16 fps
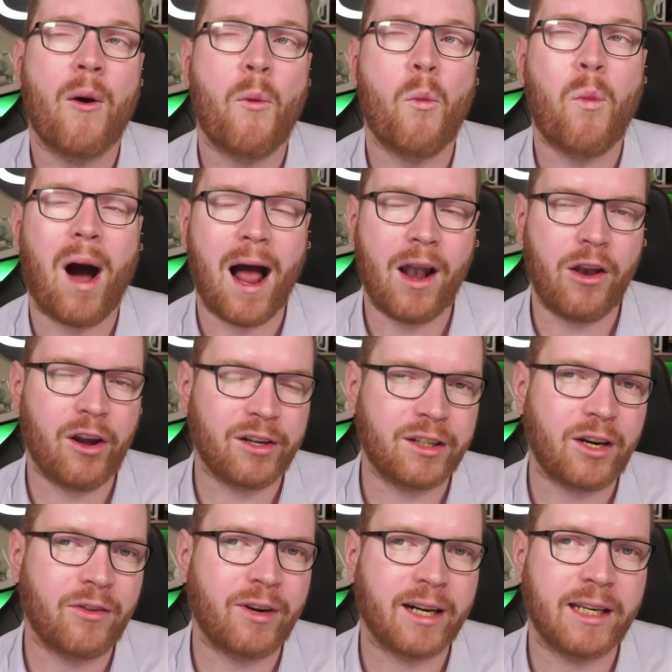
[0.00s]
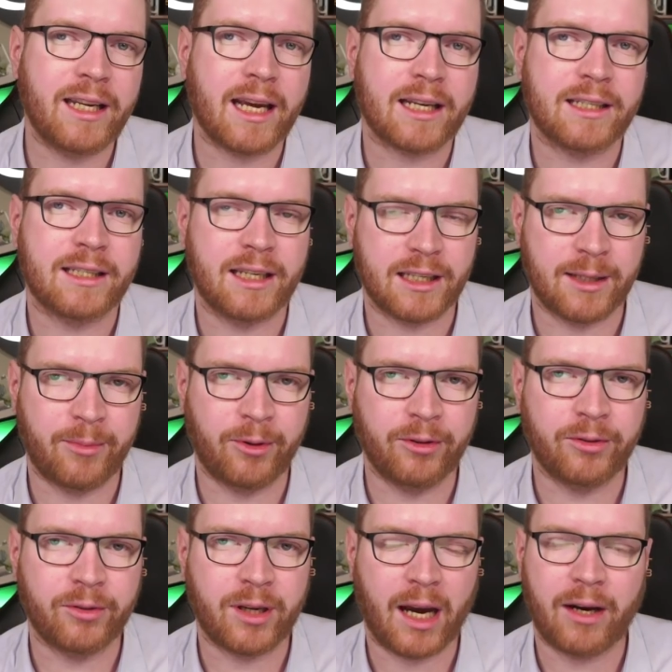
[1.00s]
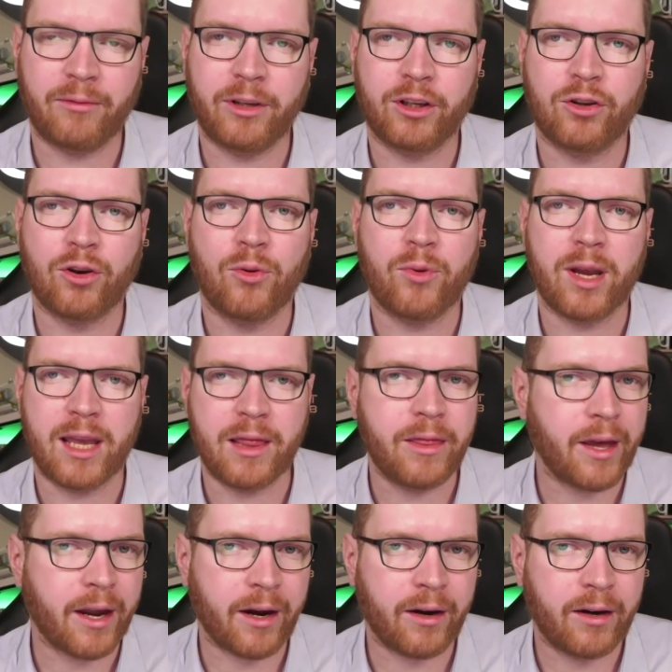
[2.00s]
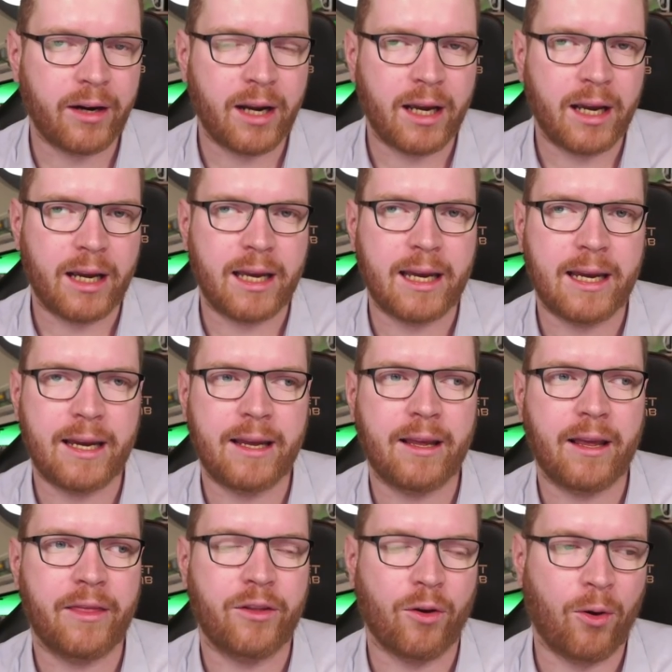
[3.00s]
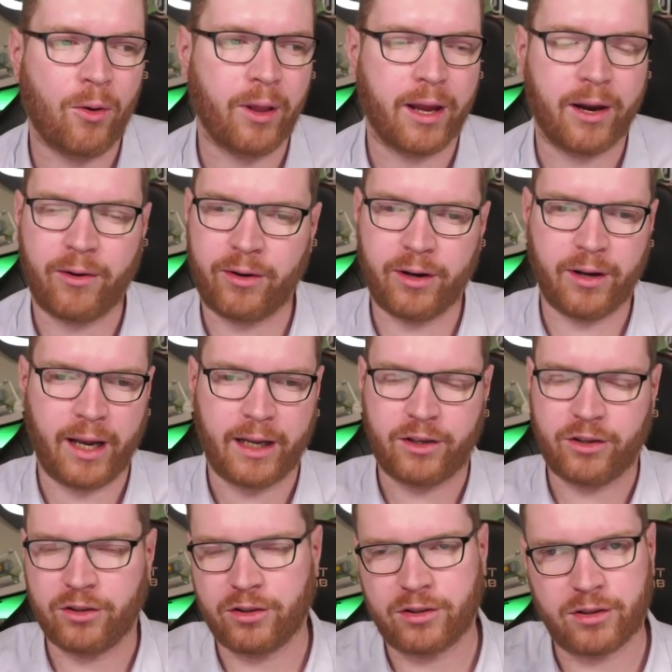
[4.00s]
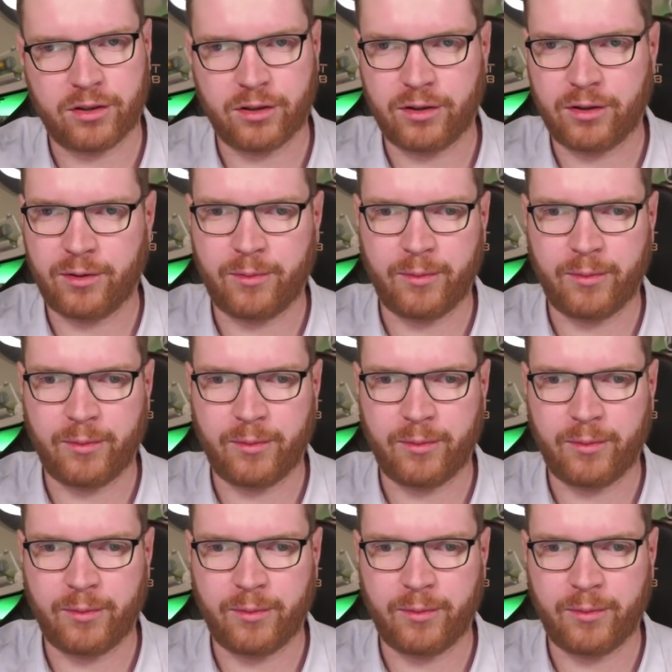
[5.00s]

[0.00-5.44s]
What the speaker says: While not directly accessible, you can't really go in there, and the whole area had just